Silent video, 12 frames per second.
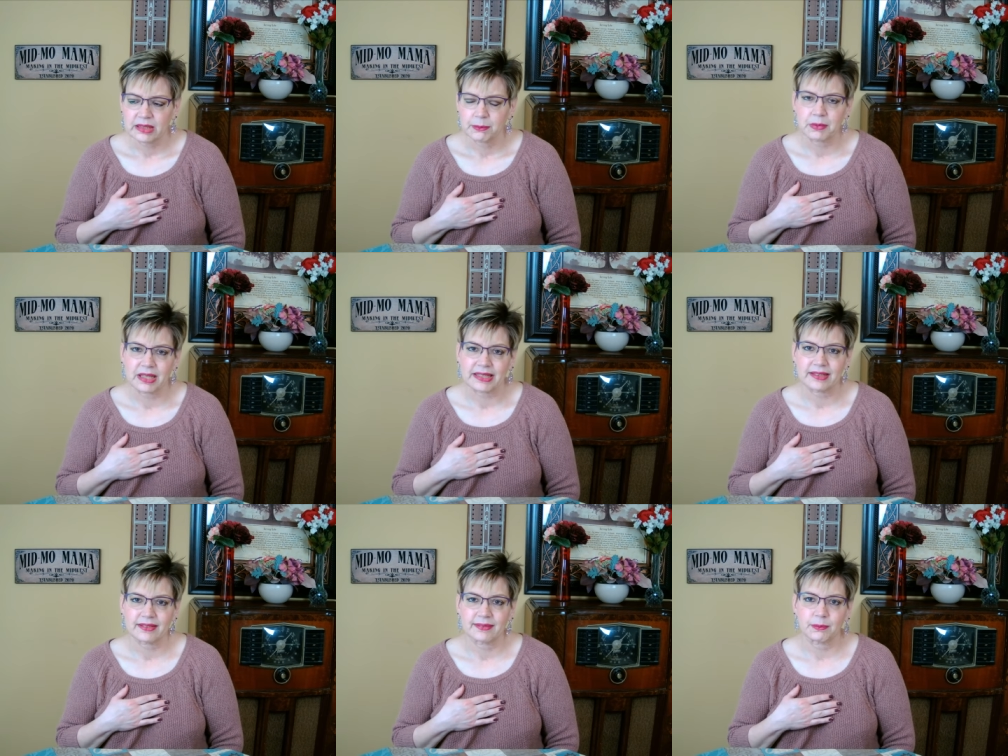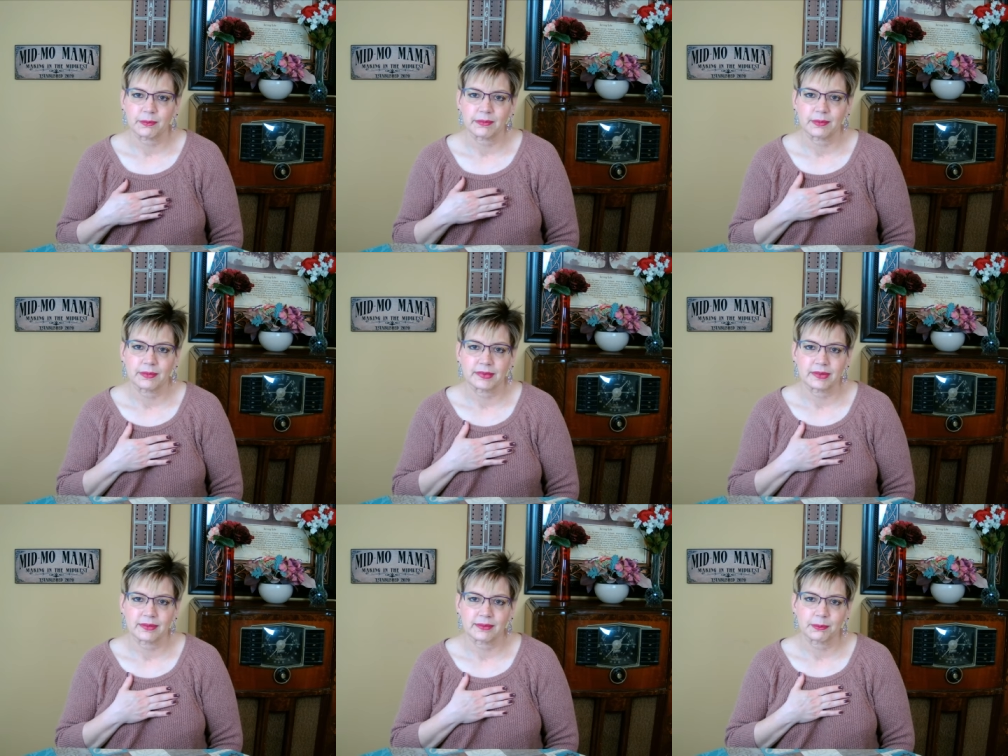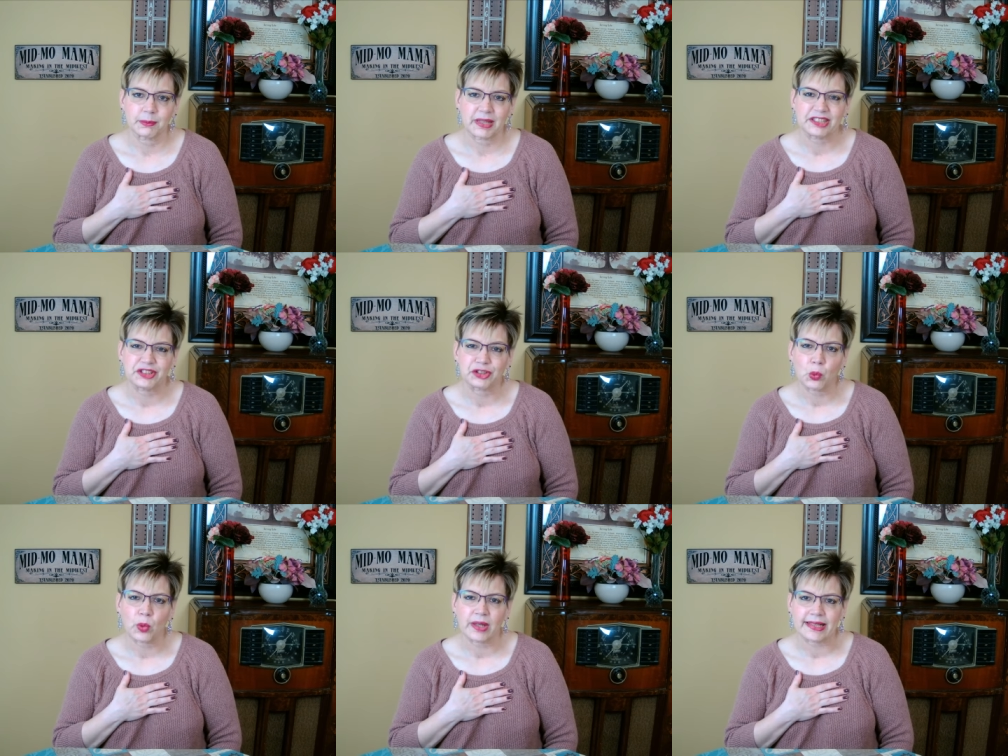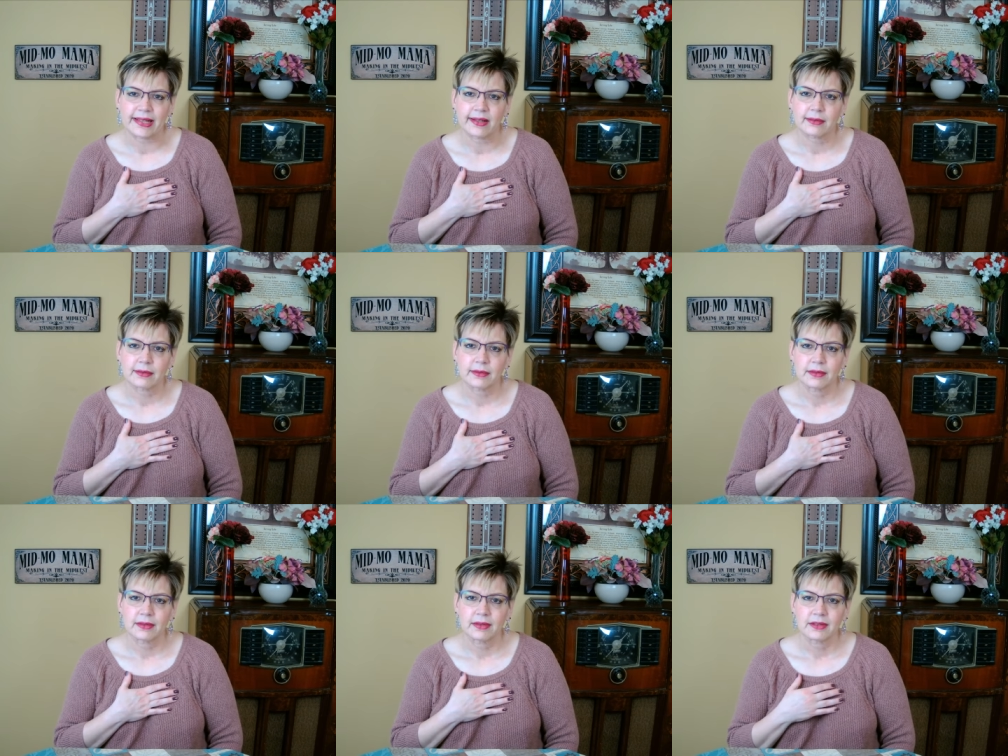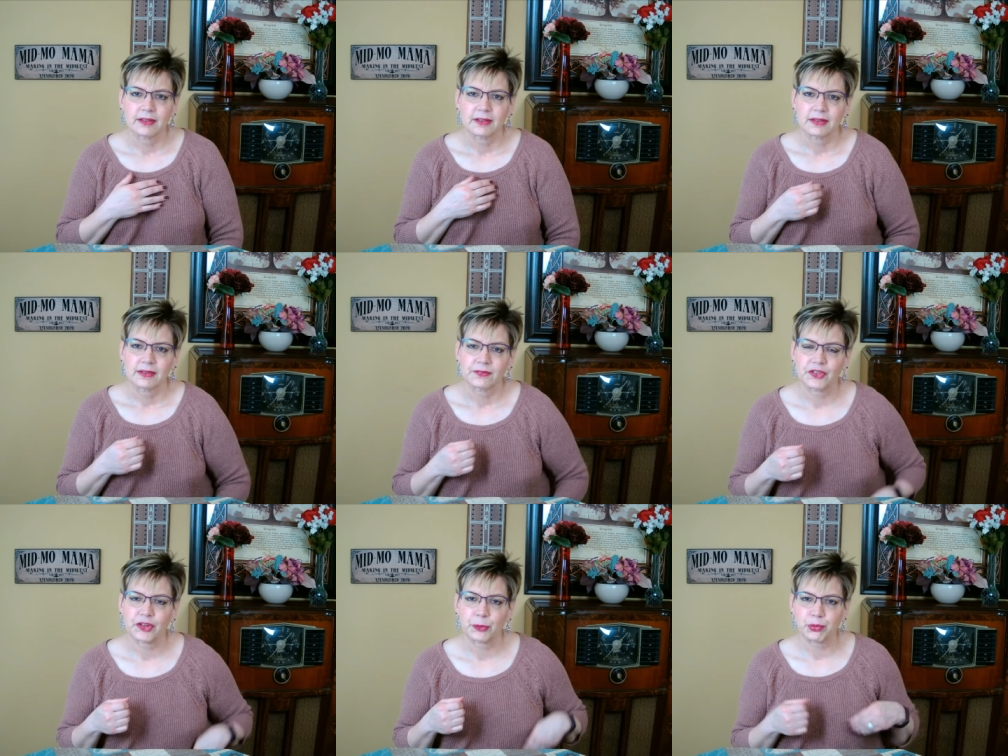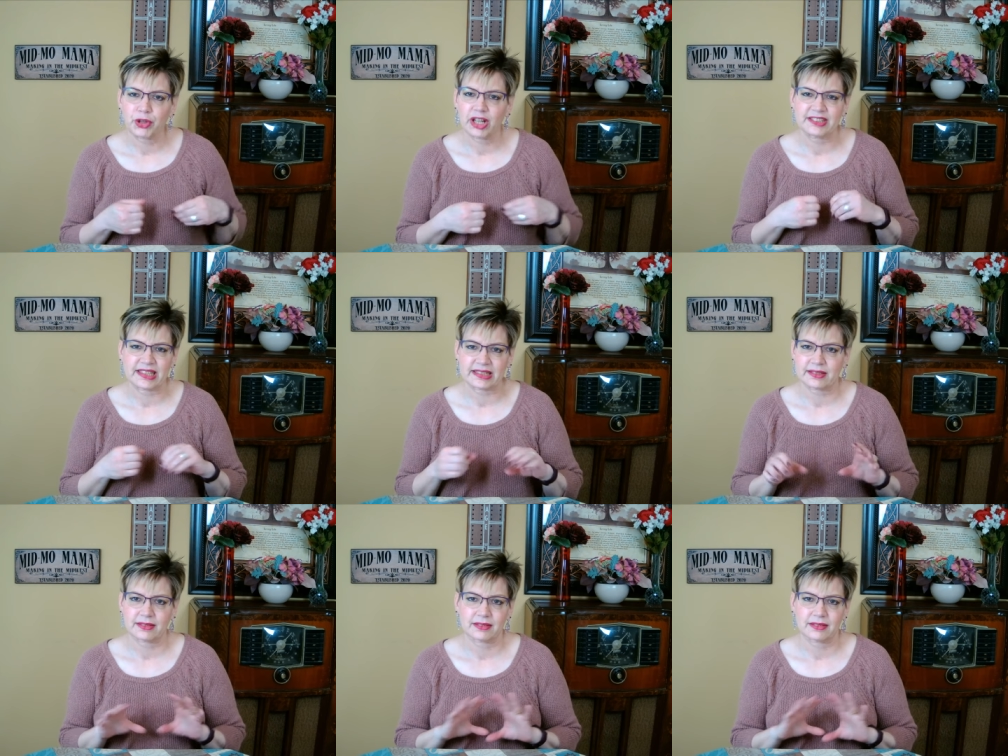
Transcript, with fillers: my, my joy for the project